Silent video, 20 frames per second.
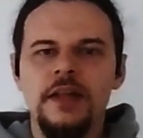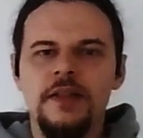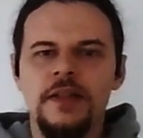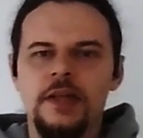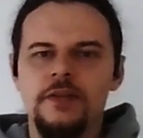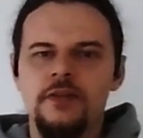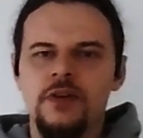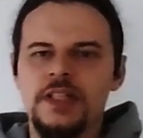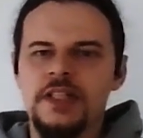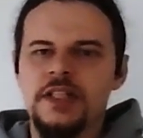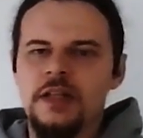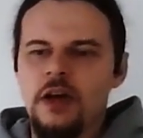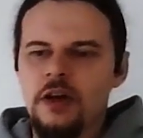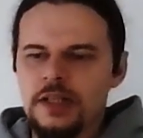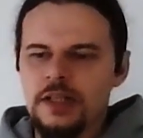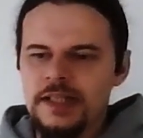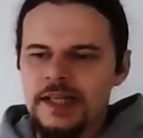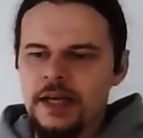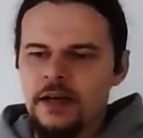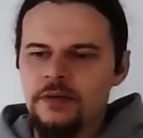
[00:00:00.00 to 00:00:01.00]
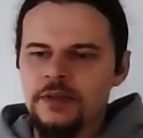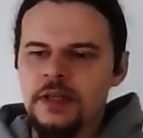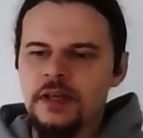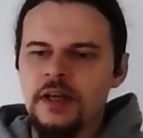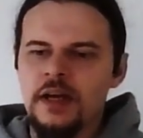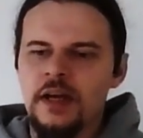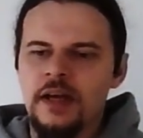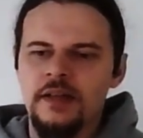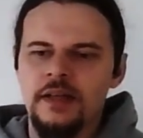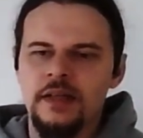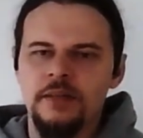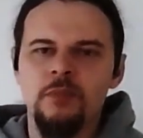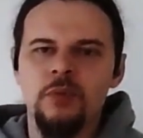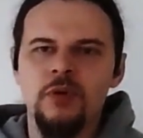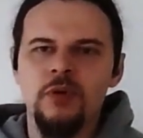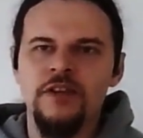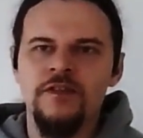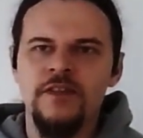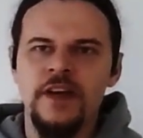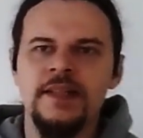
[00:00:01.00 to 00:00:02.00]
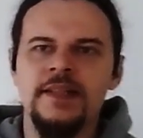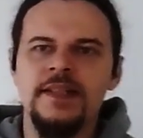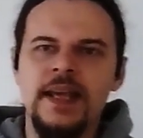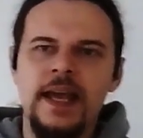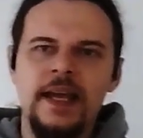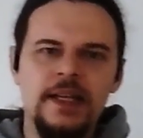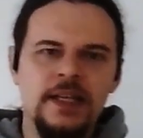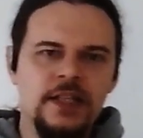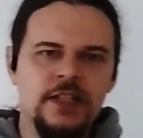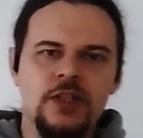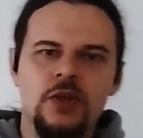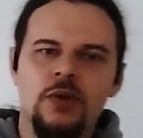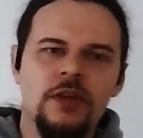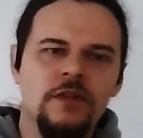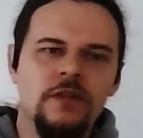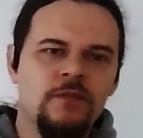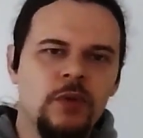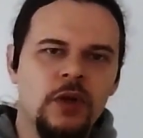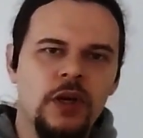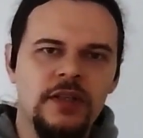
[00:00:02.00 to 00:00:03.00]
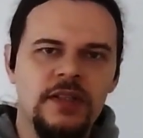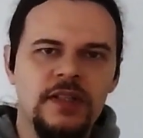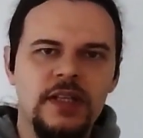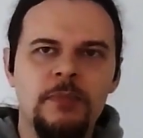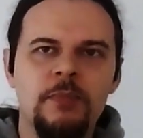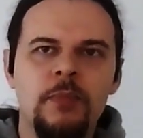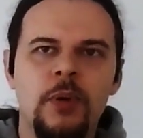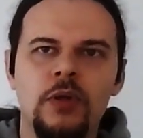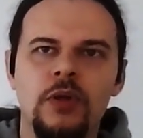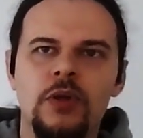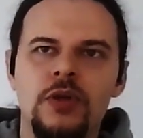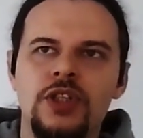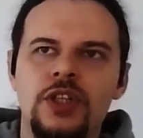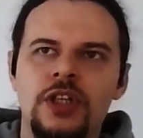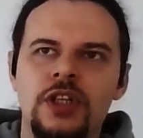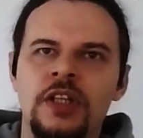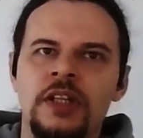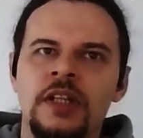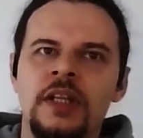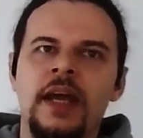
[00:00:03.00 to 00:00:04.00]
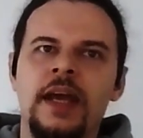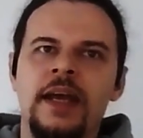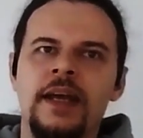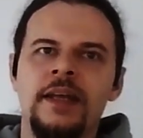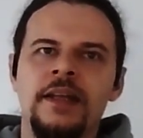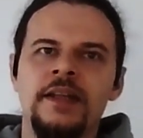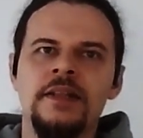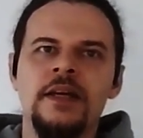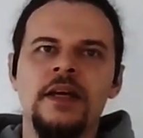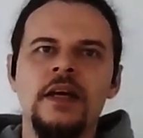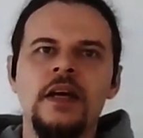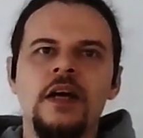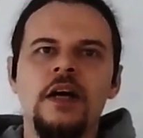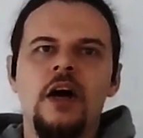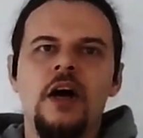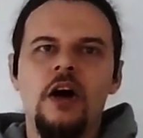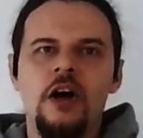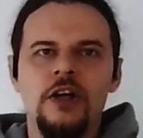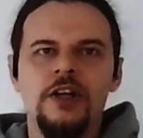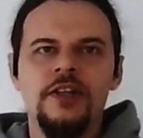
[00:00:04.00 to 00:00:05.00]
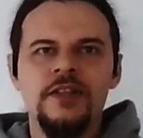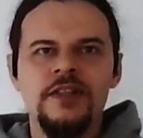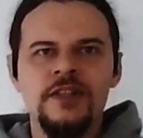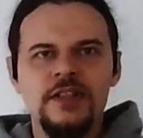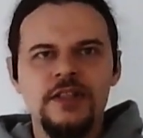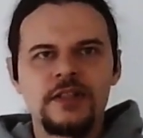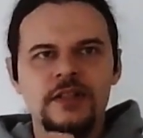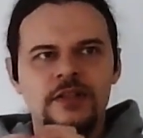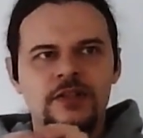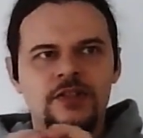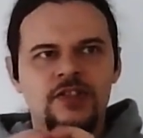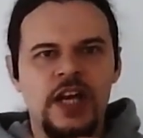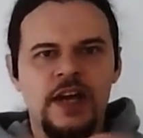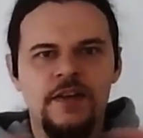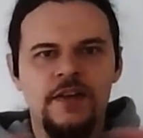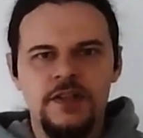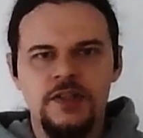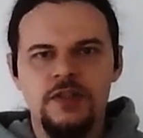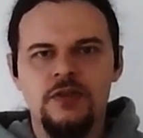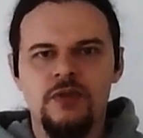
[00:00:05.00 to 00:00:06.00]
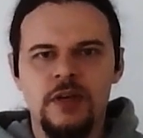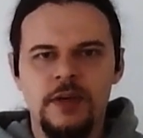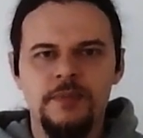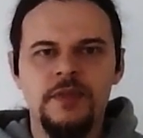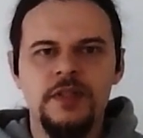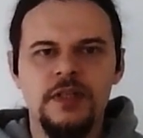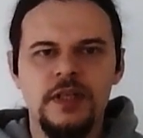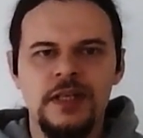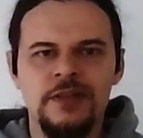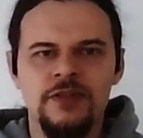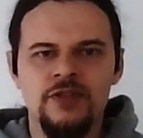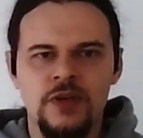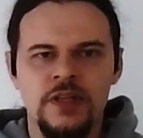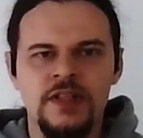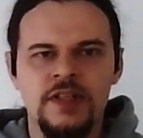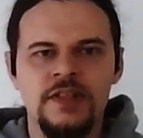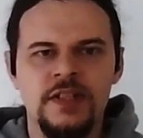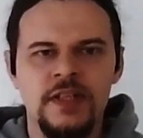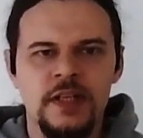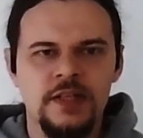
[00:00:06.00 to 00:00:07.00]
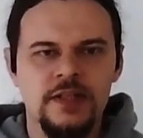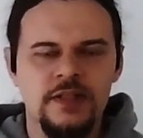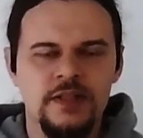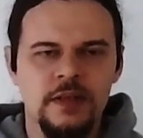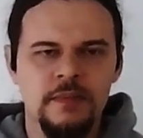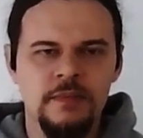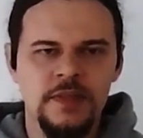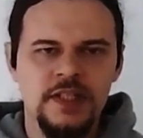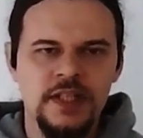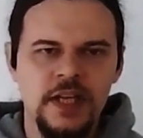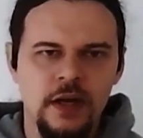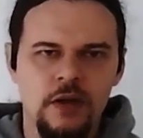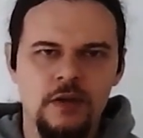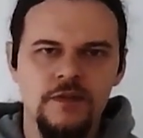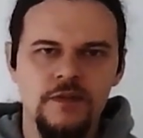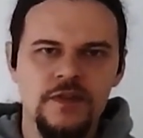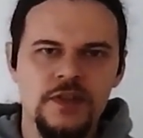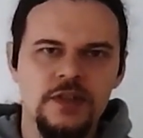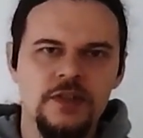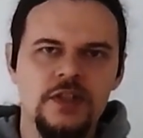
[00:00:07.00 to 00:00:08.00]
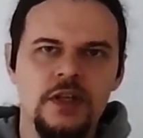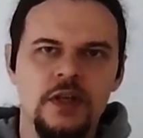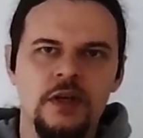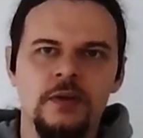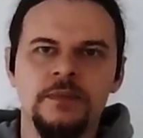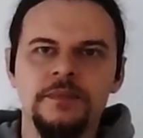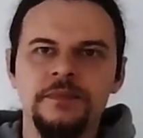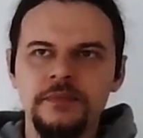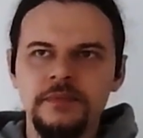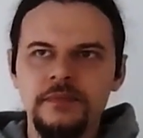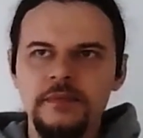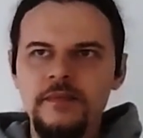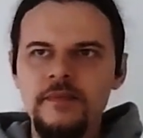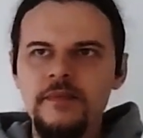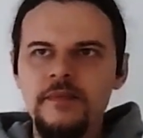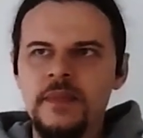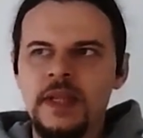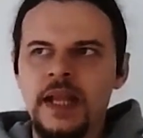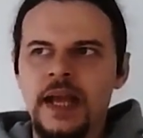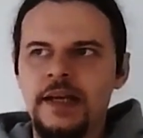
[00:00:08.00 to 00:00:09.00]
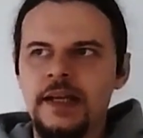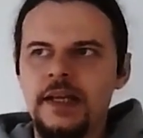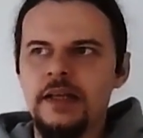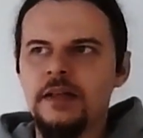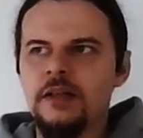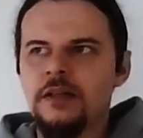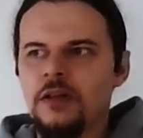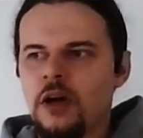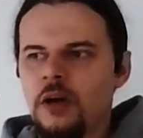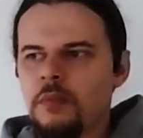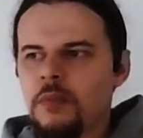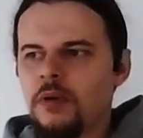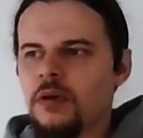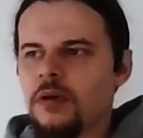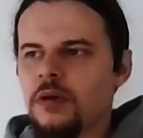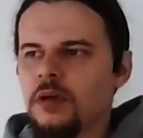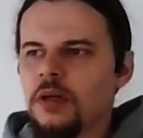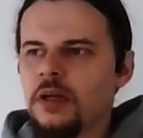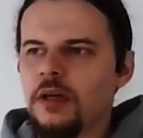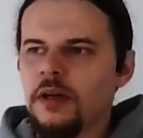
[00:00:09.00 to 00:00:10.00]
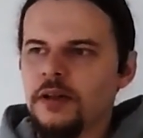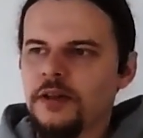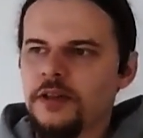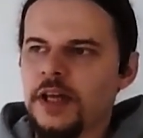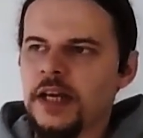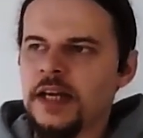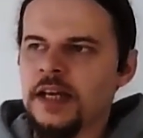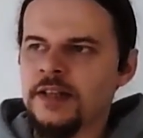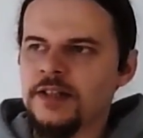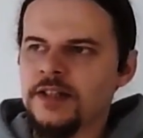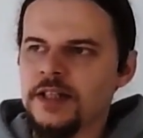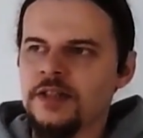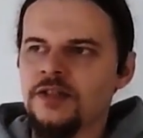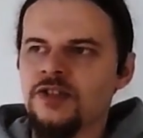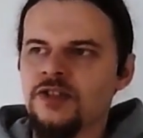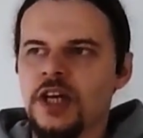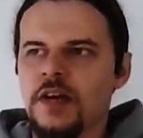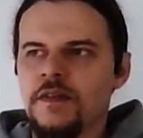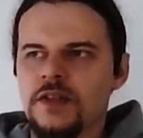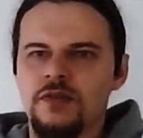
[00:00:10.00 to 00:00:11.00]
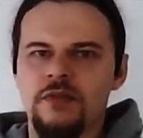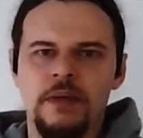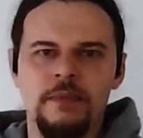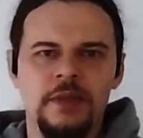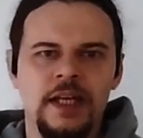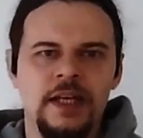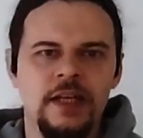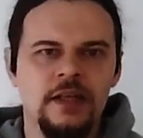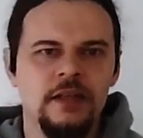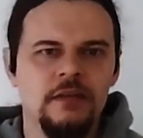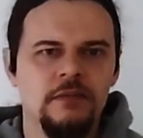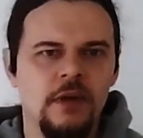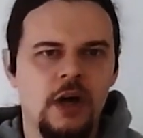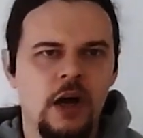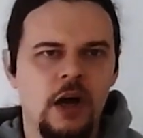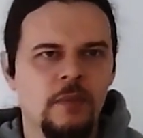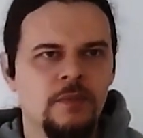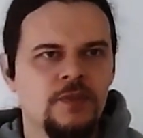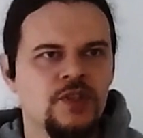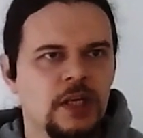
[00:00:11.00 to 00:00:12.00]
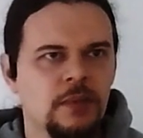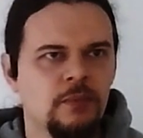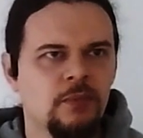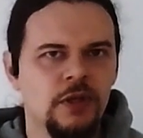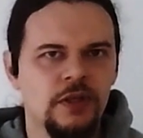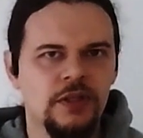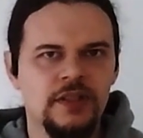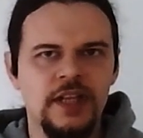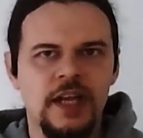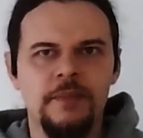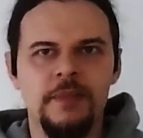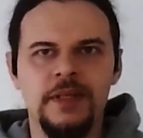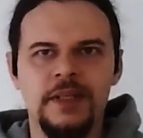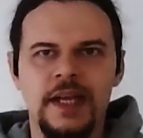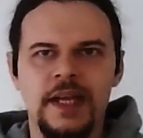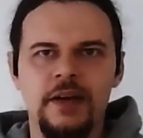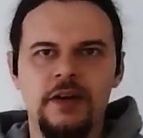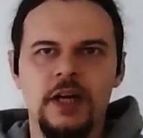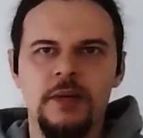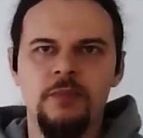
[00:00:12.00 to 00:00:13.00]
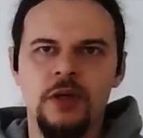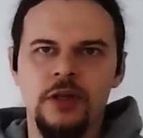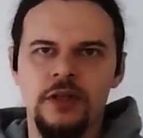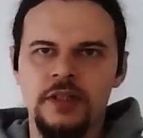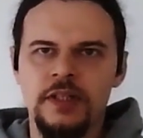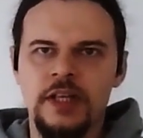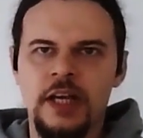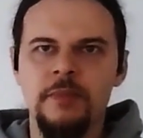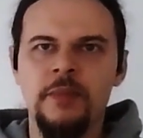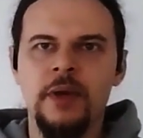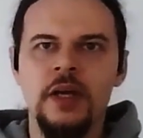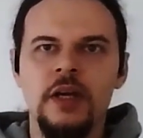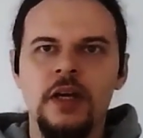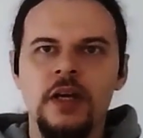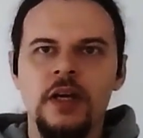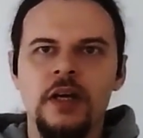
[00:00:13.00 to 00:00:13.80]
The other is lockdown, that prevents any sort of prototype pollution and hardens the JavaScript intrinsics themselves. So any global things in JavaScript, like object prototype and array prototype,